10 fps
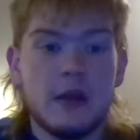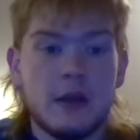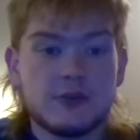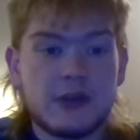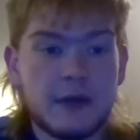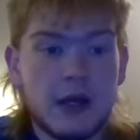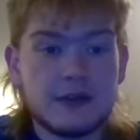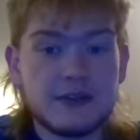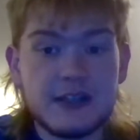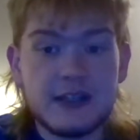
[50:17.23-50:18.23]
Trevor
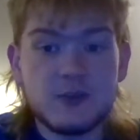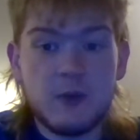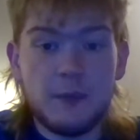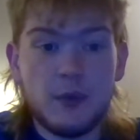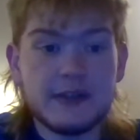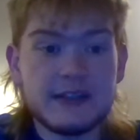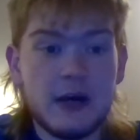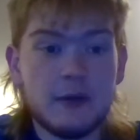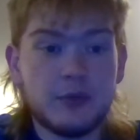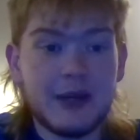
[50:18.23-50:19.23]
Huddleston, 12 points
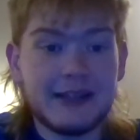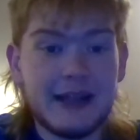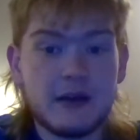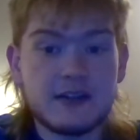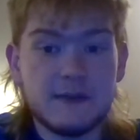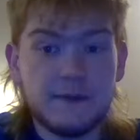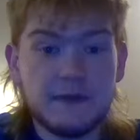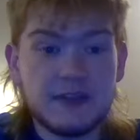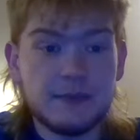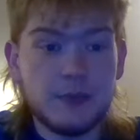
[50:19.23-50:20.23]
out. Bradley Erickson,
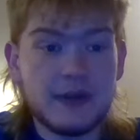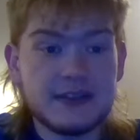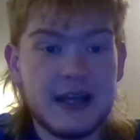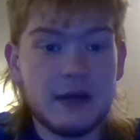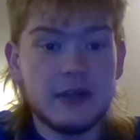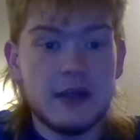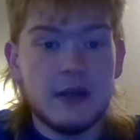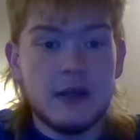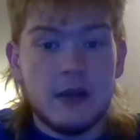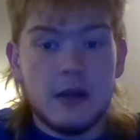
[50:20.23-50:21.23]
15 points out.
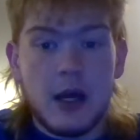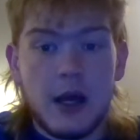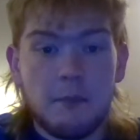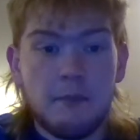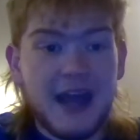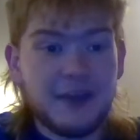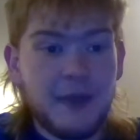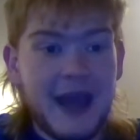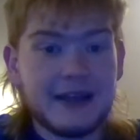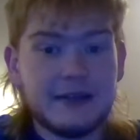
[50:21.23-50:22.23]

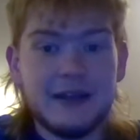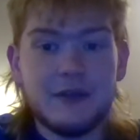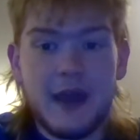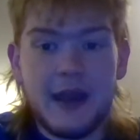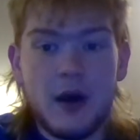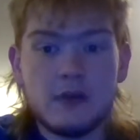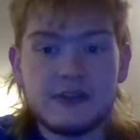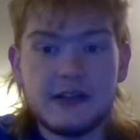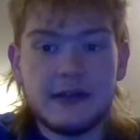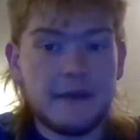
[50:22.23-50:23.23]
Mathematically, they all
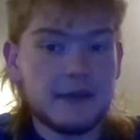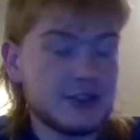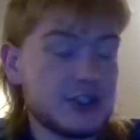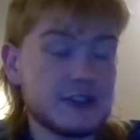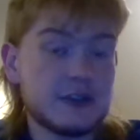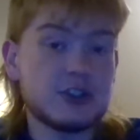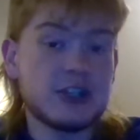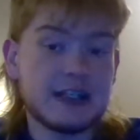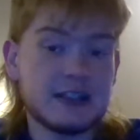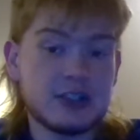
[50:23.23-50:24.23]
still have a logistical
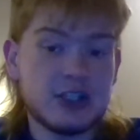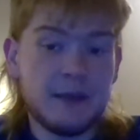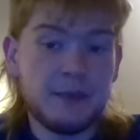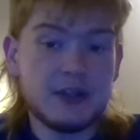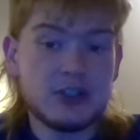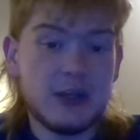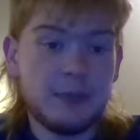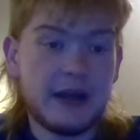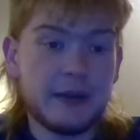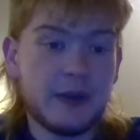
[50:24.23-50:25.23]
chance of the
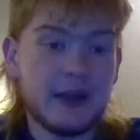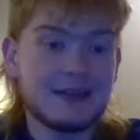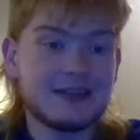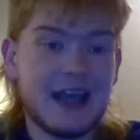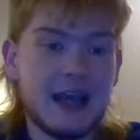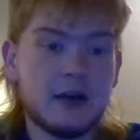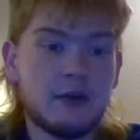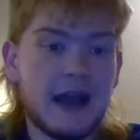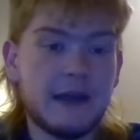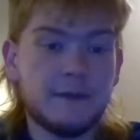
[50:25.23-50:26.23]
championship. I think Tanner
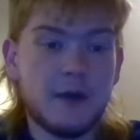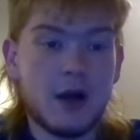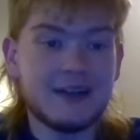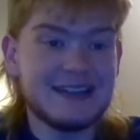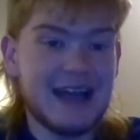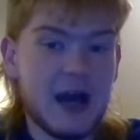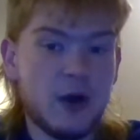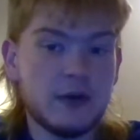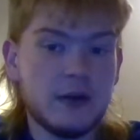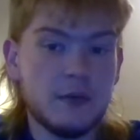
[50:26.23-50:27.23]
Reif, on
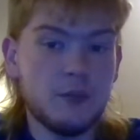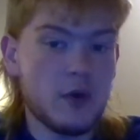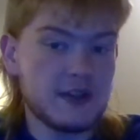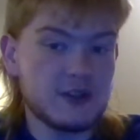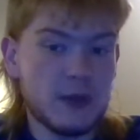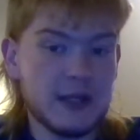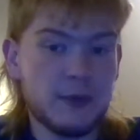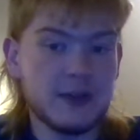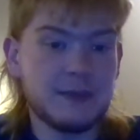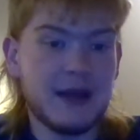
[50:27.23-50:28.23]
down more than 20
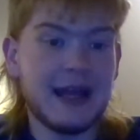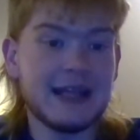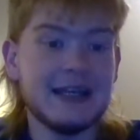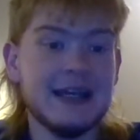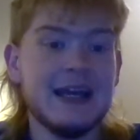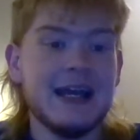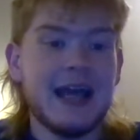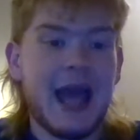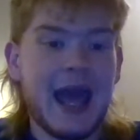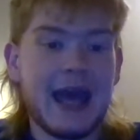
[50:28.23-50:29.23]
points behind,
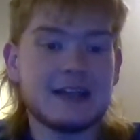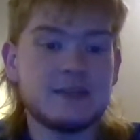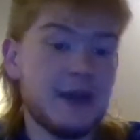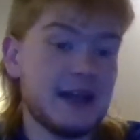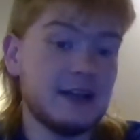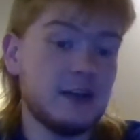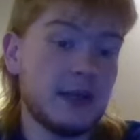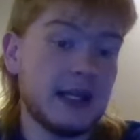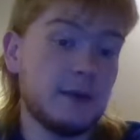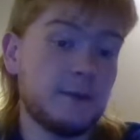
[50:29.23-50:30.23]
has been
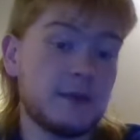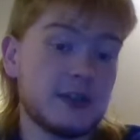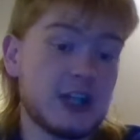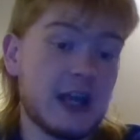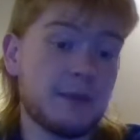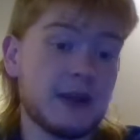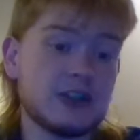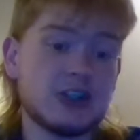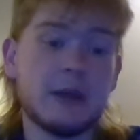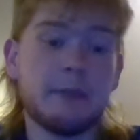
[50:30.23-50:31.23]
eliminated from the
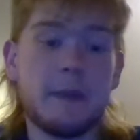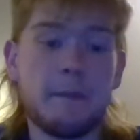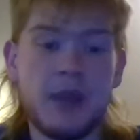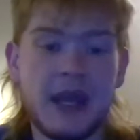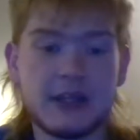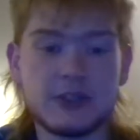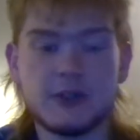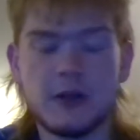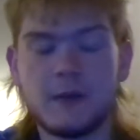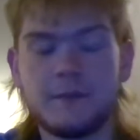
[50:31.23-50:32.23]
championship
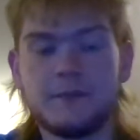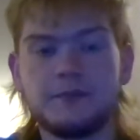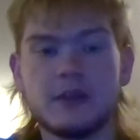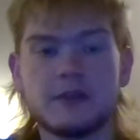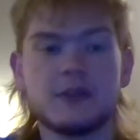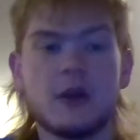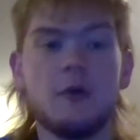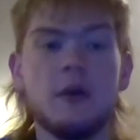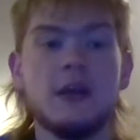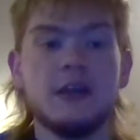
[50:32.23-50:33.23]
picture.
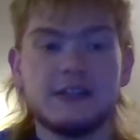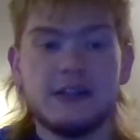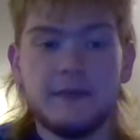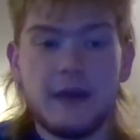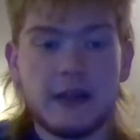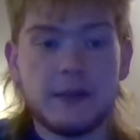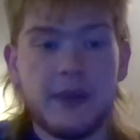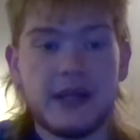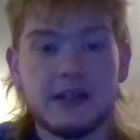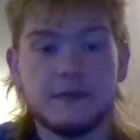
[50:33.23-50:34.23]
So still a very
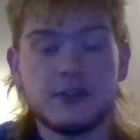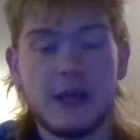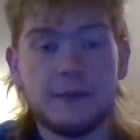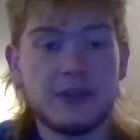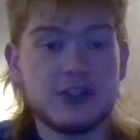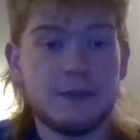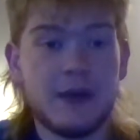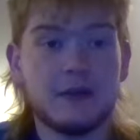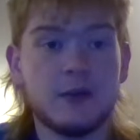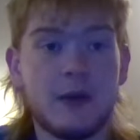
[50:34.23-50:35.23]
competitive championship
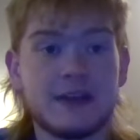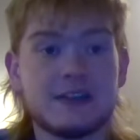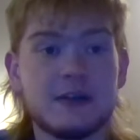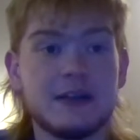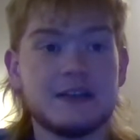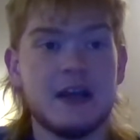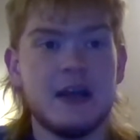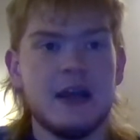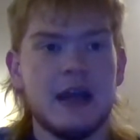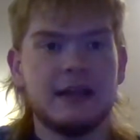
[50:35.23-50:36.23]
battle in the West Series.
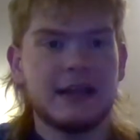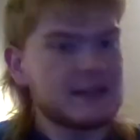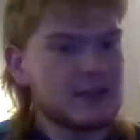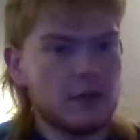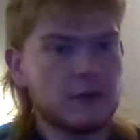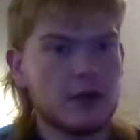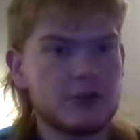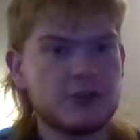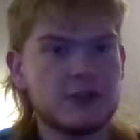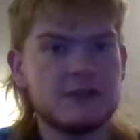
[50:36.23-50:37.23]
And like I said, overall,
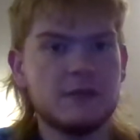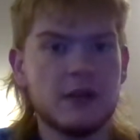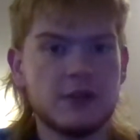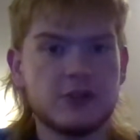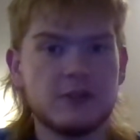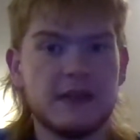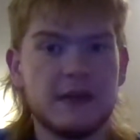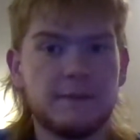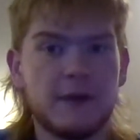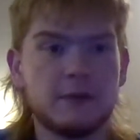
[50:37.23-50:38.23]
it should be
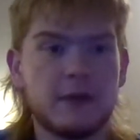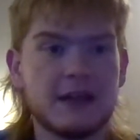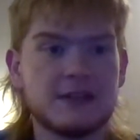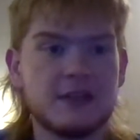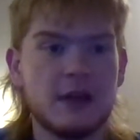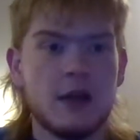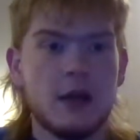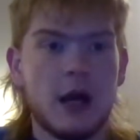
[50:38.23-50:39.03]
a fun race.